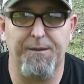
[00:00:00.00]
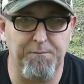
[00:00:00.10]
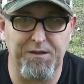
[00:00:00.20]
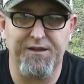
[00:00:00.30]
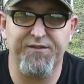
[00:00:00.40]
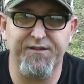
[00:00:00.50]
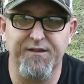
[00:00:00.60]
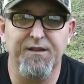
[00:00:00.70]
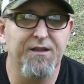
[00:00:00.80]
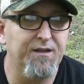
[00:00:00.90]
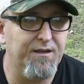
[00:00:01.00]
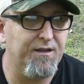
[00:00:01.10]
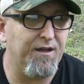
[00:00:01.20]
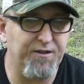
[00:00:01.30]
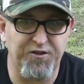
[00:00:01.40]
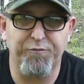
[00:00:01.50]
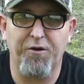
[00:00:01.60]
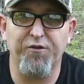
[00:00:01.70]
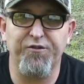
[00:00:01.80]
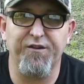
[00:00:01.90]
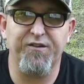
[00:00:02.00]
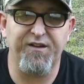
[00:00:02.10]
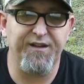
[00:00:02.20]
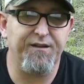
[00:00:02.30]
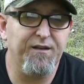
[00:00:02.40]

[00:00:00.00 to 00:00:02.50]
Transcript: bust and disperse the scent.